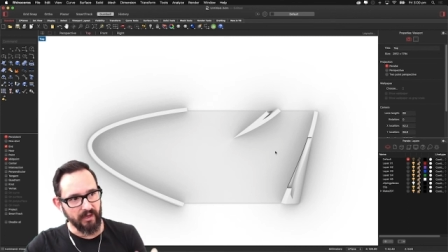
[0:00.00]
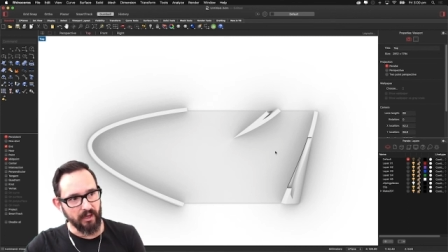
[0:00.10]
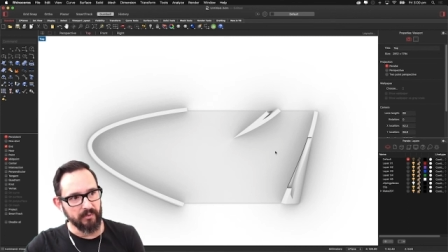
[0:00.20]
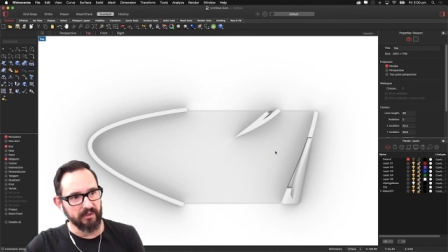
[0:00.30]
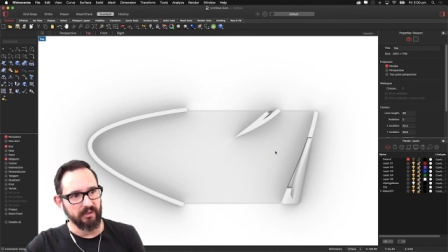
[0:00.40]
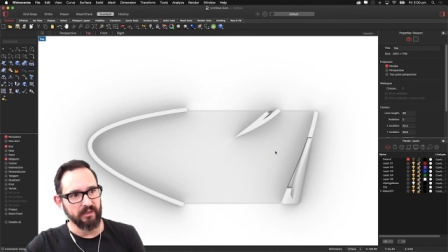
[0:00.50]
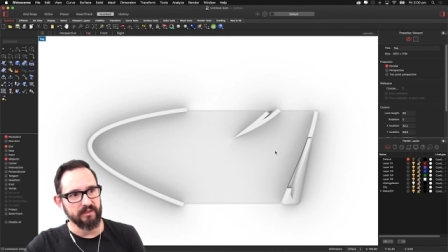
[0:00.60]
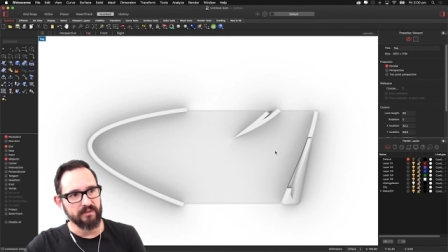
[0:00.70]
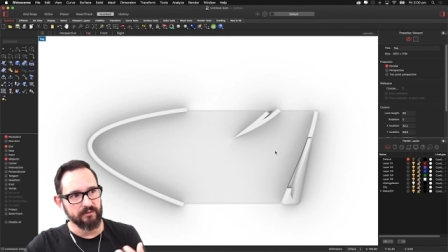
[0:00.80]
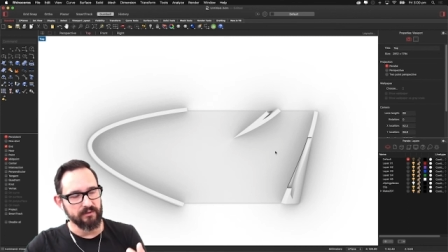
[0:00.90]
element
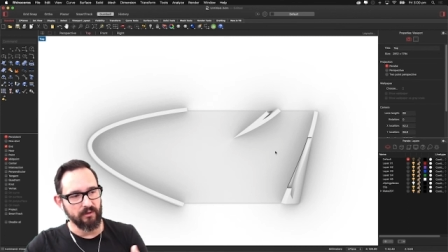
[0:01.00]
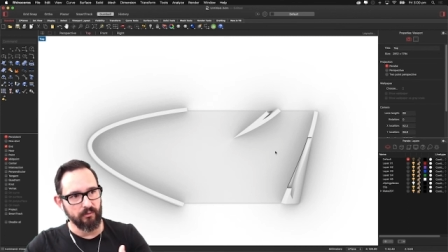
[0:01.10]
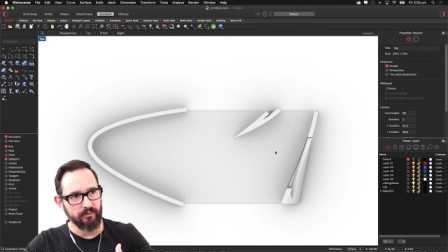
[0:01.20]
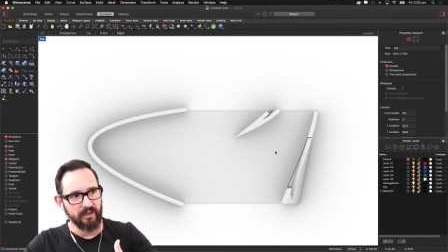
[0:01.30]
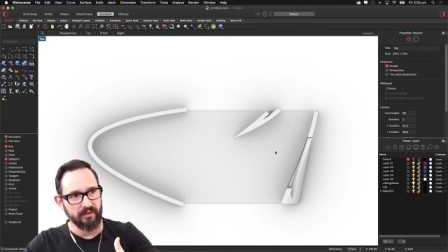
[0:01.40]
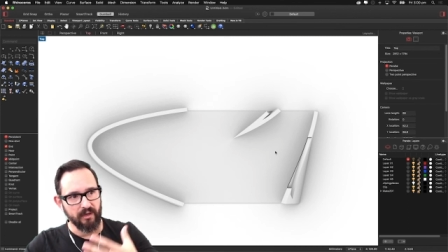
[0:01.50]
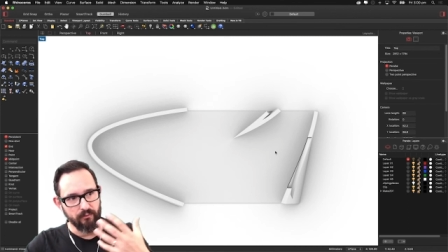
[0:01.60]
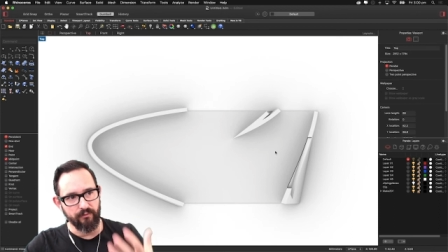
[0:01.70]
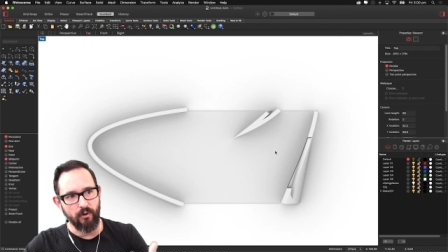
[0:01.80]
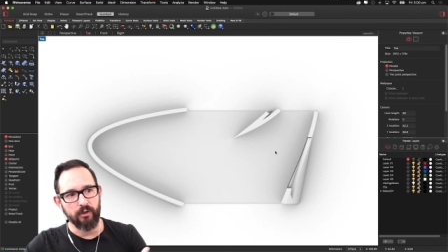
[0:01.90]
is. So that
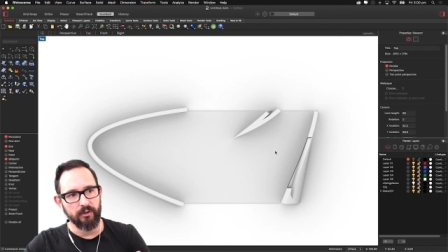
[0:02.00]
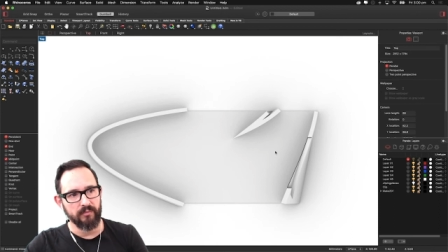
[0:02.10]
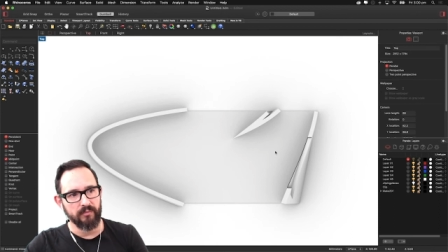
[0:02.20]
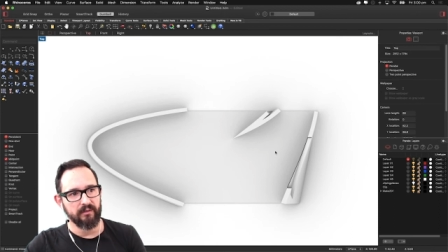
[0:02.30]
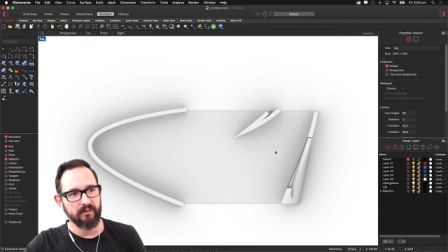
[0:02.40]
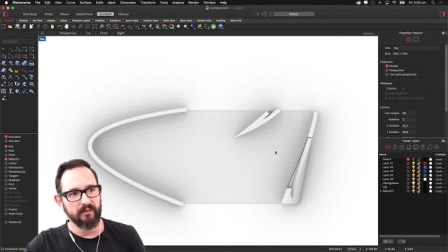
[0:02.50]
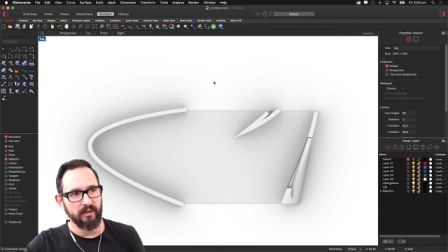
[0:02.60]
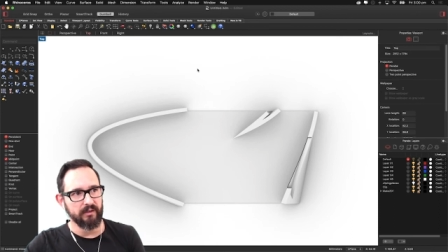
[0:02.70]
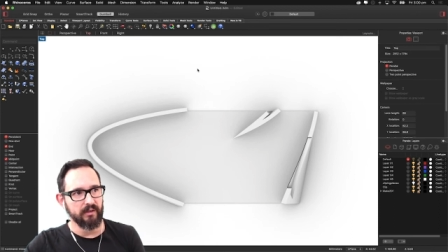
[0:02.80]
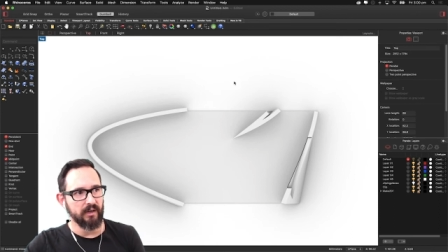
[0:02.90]
kind of volume
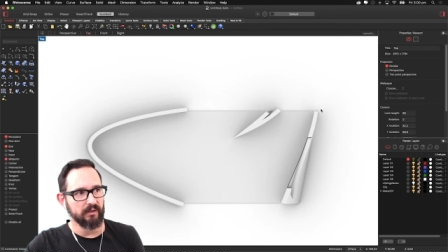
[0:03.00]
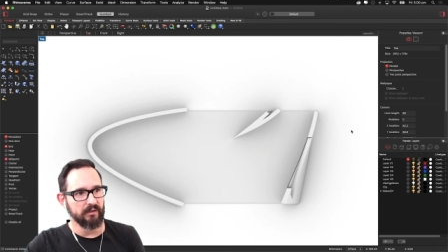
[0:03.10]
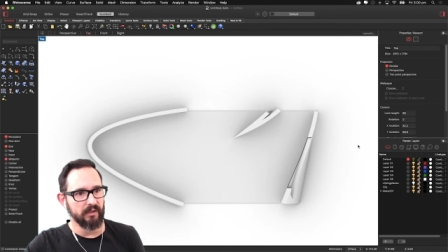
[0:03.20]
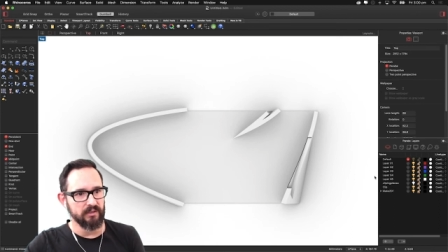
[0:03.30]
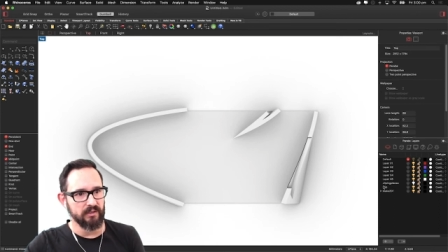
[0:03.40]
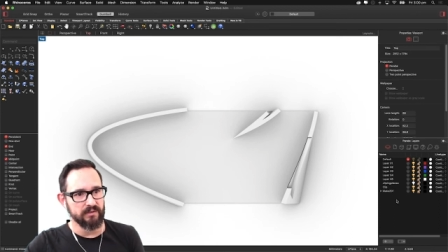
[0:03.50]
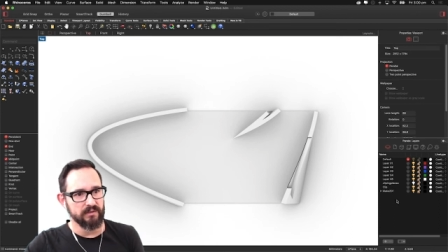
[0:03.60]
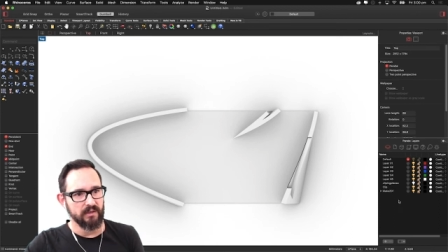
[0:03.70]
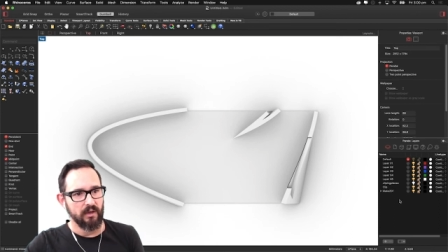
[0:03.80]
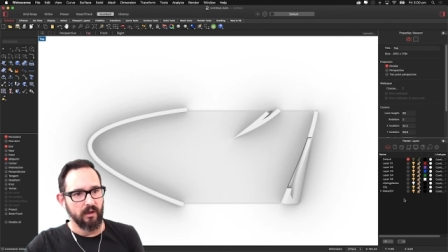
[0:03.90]
that architecture is.